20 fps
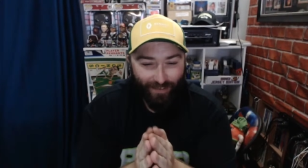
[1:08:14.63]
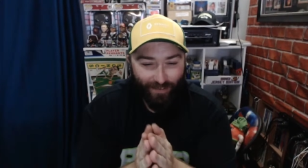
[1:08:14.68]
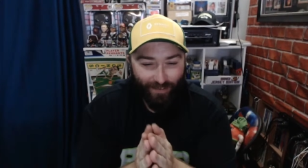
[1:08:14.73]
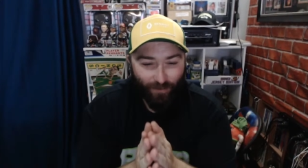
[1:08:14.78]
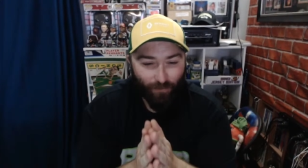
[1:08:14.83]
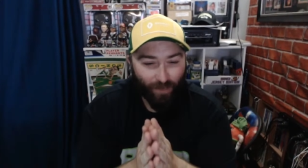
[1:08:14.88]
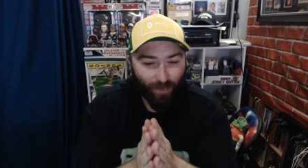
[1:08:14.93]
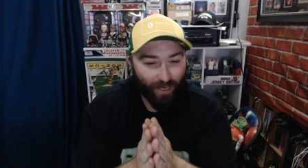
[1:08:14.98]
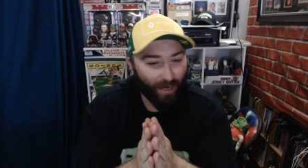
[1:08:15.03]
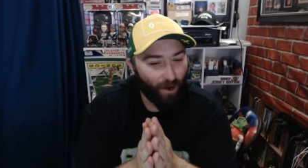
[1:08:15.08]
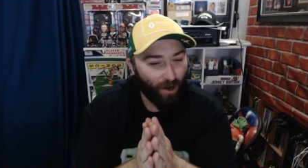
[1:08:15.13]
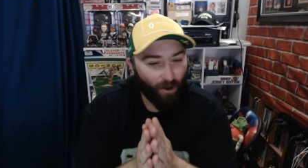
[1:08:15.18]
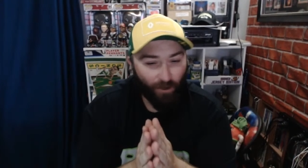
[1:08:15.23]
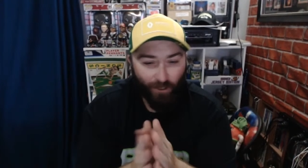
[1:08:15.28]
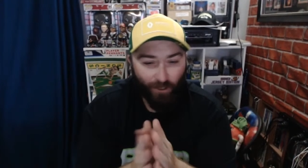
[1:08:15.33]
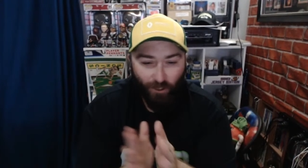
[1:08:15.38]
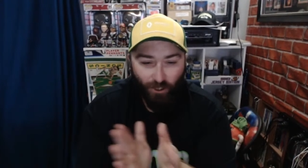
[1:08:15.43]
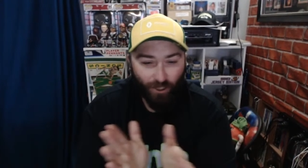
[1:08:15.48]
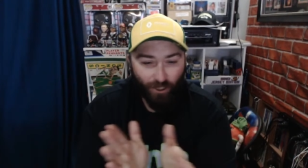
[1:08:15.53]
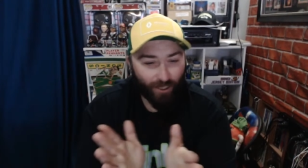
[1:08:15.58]
via
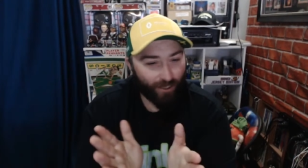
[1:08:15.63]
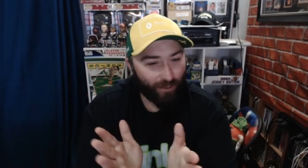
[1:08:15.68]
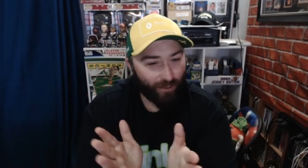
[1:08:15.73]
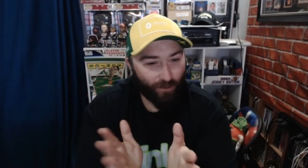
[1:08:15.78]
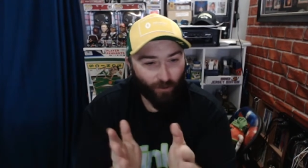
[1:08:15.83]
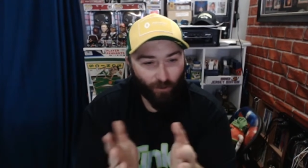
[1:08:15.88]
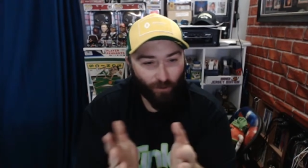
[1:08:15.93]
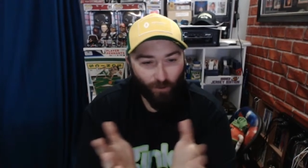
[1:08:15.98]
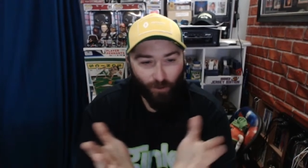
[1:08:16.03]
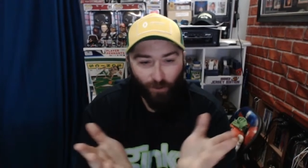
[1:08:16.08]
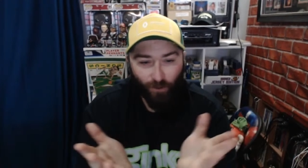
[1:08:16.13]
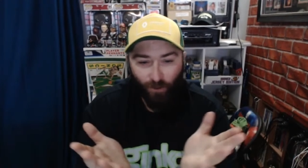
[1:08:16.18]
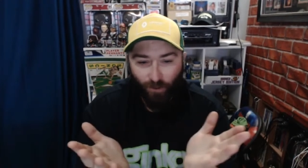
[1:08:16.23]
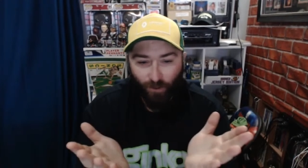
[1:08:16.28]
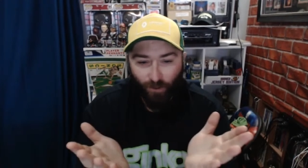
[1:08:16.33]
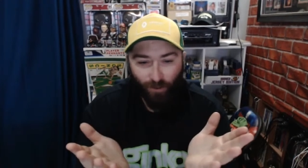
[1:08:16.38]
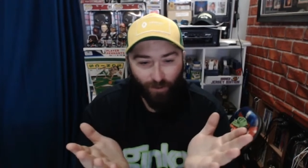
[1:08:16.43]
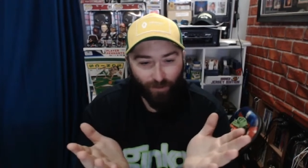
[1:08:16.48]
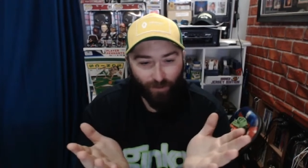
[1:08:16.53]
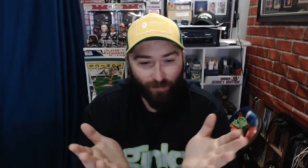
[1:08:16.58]
auction
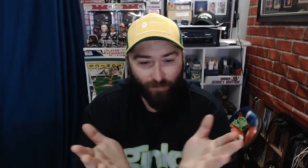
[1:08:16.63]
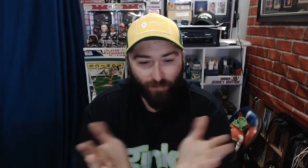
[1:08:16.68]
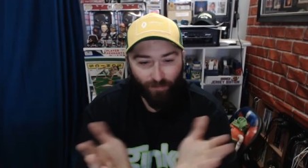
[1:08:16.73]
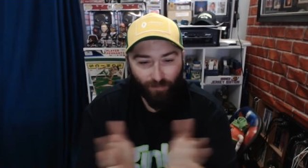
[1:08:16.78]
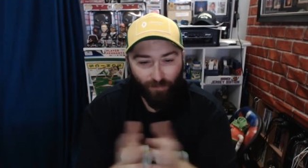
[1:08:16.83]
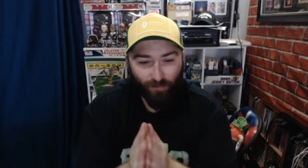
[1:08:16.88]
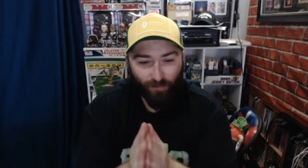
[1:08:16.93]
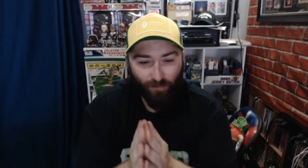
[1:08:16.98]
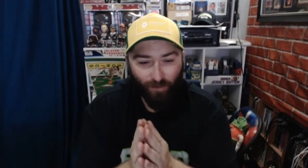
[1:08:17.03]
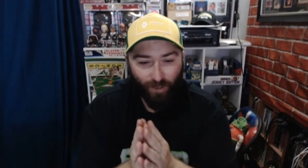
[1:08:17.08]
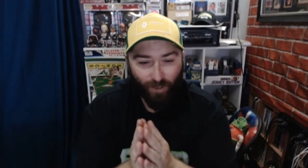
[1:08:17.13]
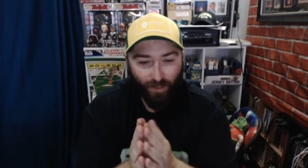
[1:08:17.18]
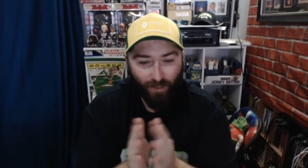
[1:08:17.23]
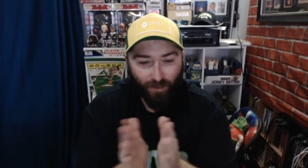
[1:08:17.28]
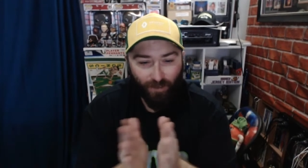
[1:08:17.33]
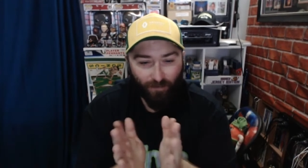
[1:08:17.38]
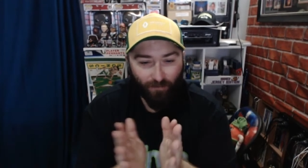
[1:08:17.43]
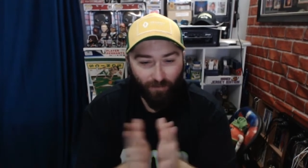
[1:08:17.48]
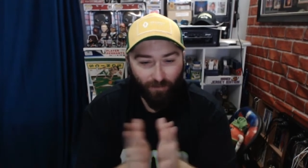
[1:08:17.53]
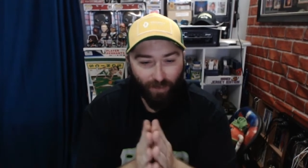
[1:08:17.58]
or what
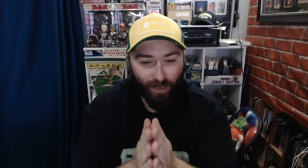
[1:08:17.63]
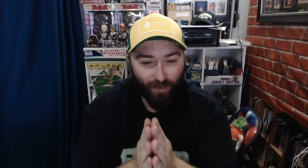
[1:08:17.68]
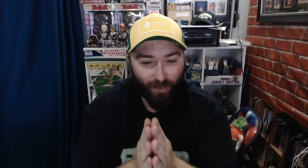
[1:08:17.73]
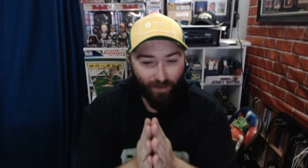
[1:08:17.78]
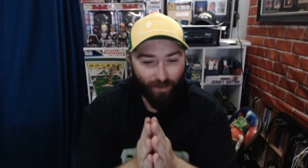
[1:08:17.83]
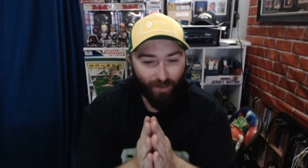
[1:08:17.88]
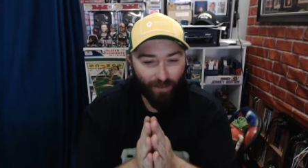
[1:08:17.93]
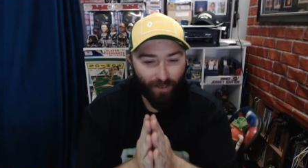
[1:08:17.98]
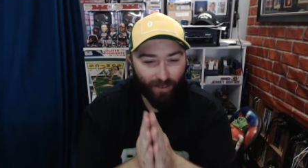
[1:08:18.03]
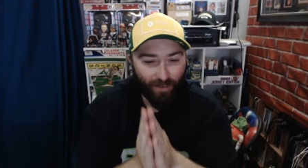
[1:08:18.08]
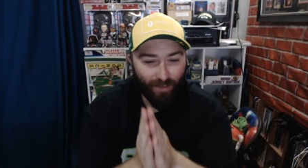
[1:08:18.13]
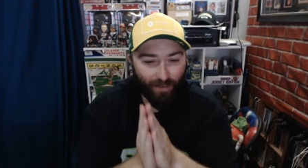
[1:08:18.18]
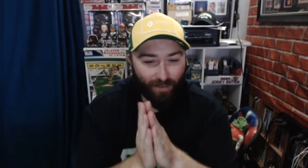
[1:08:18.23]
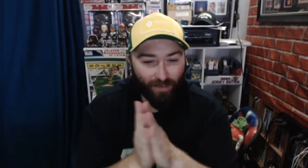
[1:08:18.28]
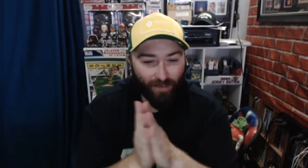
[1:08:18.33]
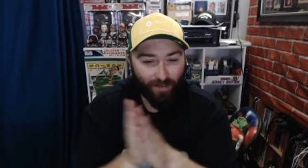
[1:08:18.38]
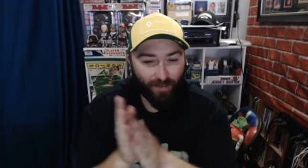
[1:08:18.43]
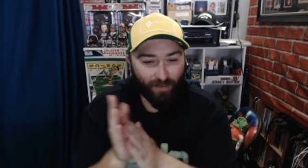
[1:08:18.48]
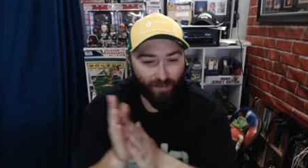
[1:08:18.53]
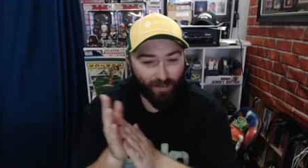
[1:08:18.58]
can you let
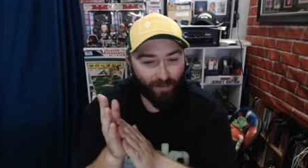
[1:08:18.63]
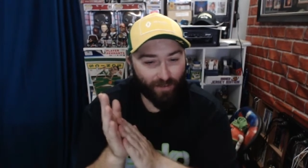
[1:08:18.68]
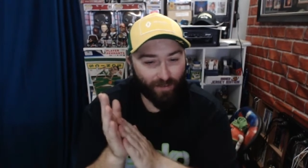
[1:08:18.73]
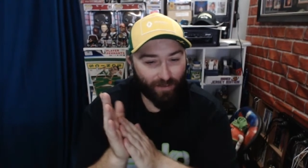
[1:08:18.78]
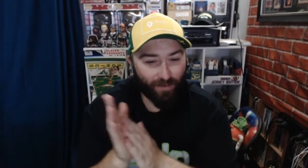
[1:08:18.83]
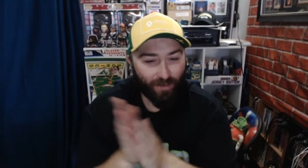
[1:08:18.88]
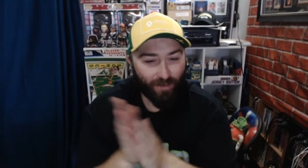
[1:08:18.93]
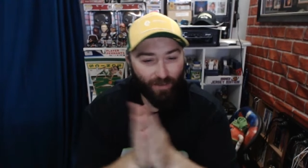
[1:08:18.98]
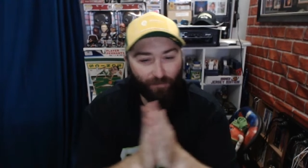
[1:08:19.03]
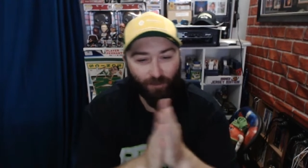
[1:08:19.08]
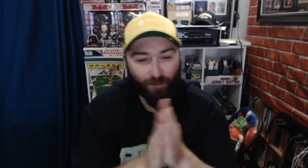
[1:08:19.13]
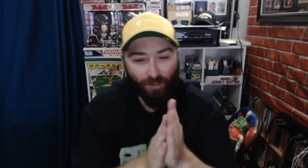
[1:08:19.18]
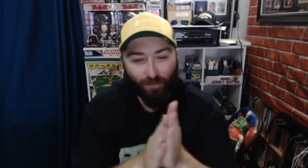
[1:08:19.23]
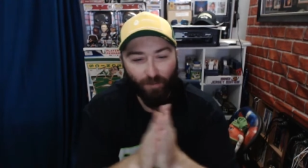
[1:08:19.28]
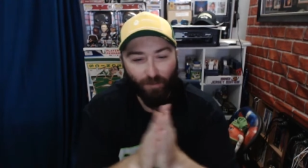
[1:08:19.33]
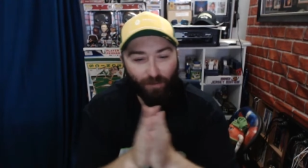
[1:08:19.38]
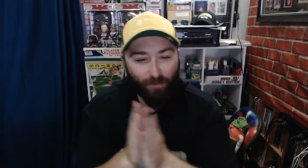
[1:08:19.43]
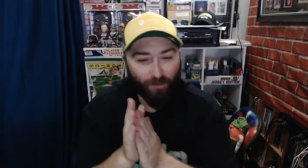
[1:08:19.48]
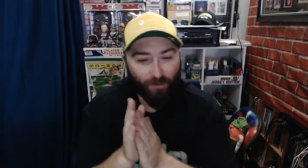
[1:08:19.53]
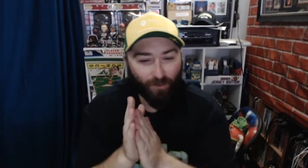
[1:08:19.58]
us give us a
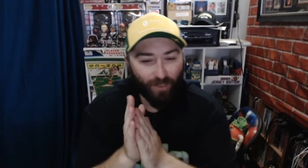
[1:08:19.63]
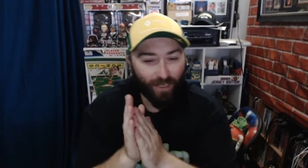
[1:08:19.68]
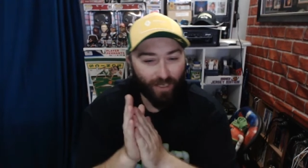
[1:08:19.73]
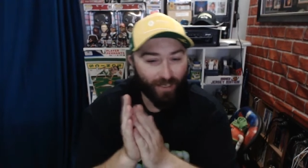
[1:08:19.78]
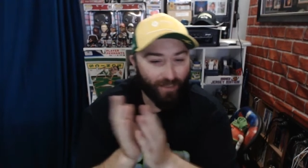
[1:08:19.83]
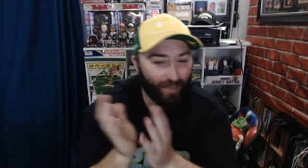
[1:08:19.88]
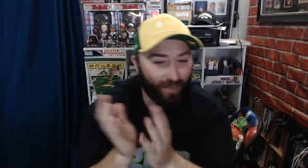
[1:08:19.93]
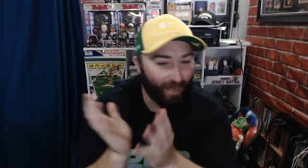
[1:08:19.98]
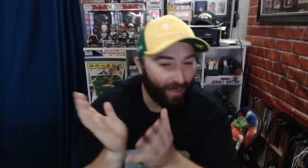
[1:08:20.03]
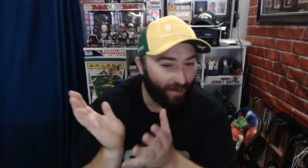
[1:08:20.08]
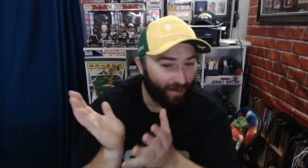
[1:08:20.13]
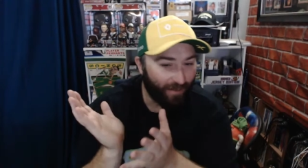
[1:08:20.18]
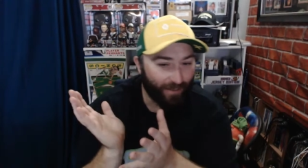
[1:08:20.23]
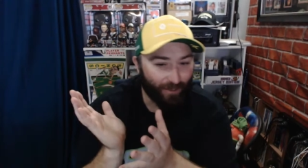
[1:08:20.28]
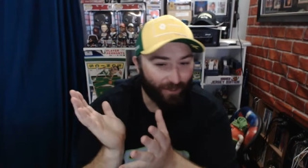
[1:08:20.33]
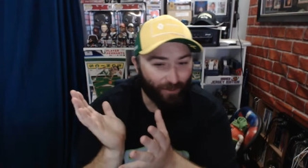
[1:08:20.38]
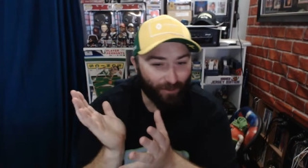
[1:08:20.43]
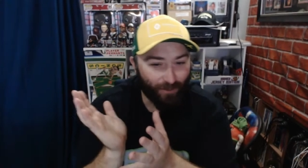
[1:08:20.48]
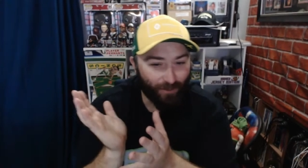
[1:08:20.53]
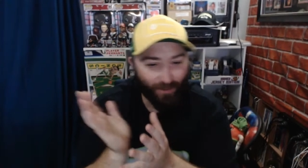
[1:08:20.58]
bit more detail at
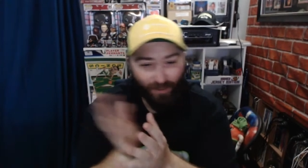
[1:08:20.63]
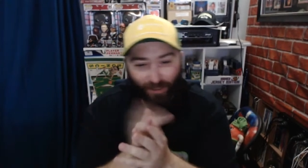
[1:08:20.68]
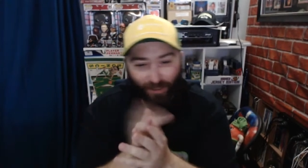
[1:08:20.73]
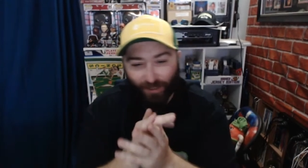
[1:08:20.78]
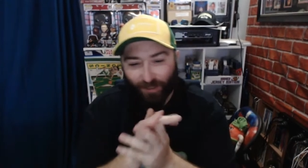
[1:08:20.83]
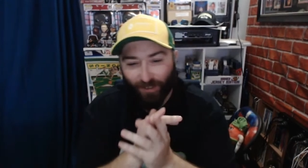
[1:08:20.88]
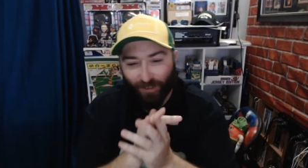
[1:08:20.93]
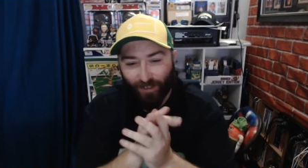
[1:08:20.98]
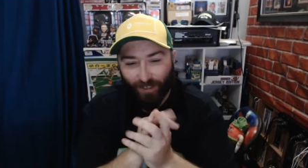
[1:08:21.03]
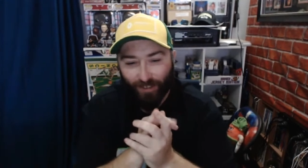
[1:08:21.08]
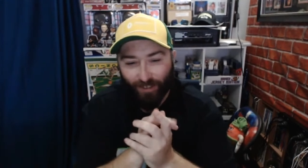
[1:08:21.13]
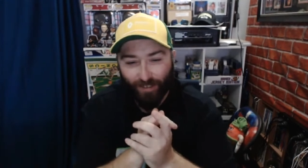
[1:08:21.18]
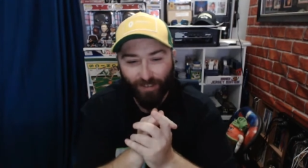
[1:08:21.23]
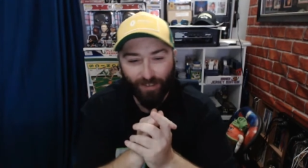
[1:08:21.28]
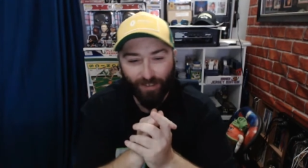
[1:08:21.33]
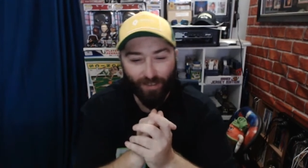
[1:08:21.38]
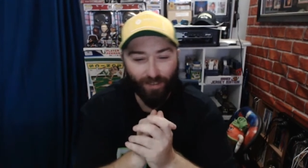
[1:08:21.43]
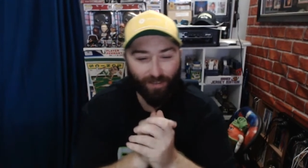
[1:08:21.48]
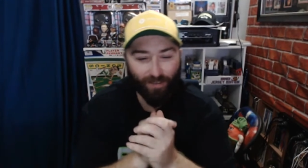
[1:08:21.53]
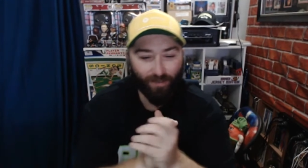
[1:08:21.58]
all or
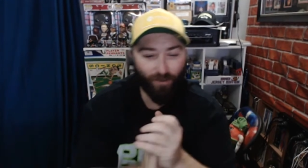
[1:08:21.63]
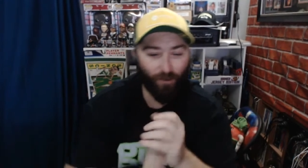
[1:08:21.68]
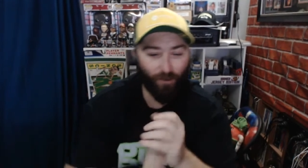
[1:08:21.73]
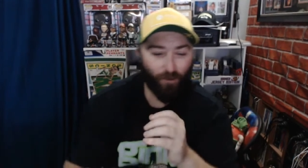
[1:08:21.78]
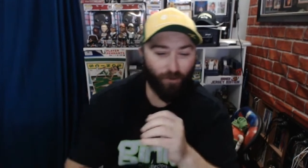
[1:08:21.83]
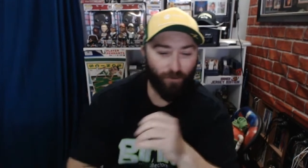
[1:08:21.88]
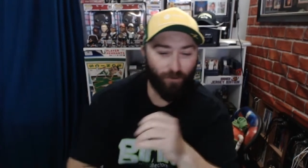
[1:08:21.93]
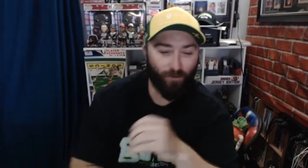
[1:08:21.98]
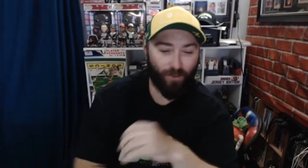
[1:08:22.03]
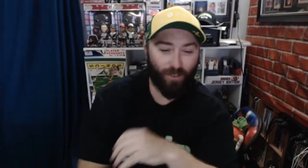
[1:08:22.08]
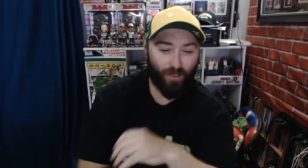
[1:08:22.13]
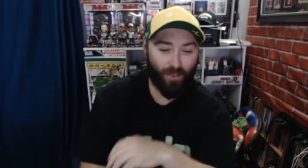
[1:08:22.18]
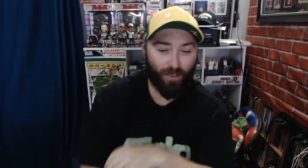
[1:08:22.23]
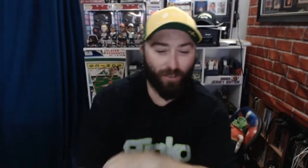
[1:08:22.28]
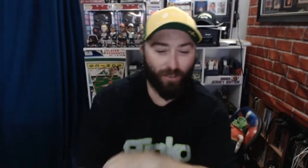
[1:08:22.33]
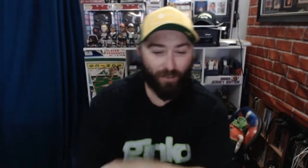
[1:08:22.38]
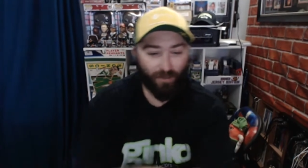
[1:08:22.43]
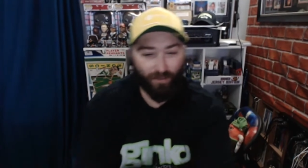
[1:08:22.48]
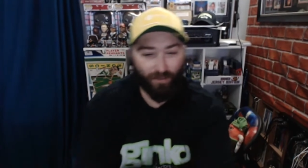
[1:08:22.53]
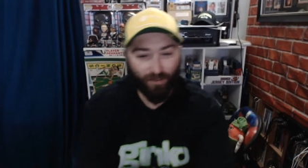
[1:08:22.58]
is it all
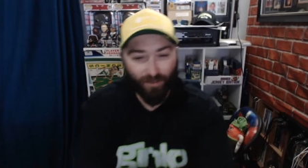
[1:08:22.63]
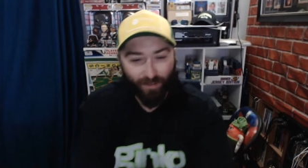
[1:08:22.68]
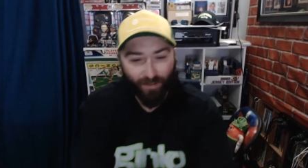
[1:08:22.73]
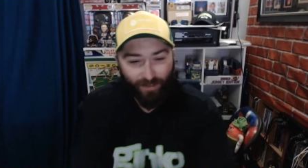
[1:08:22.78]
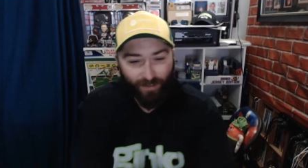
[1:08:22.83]
still